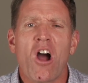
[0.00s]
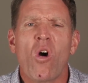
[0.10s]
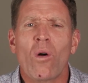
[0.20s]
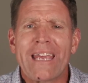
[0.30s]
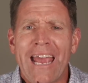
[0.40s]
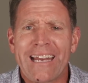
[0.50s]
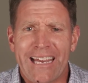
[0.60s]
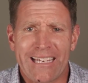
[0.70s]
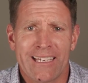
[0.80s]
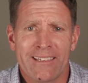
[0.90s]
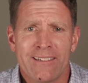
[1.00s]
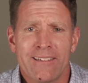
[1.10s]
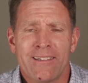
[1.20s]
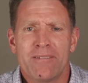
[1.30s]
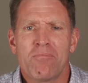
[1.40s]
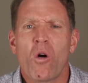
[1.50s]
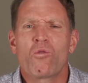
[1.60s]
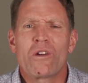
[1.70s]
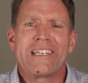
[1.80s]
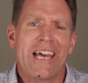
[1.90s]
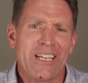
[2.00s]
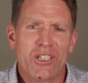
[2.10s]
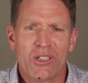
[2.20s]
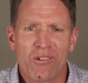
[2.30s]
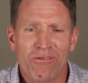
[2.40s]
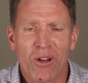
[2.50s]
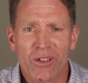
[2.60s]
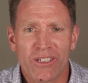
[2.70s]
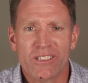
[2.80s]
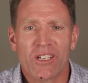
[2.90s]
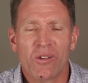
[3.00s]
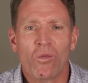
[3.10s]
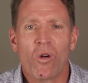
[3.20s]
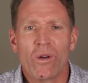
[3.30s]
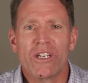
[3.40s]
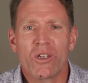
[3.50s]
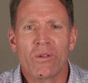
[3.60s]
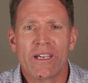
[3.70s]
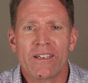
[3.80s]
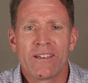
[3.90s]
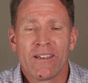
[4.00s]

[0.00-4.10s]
organic, more relational focused in what we're doing.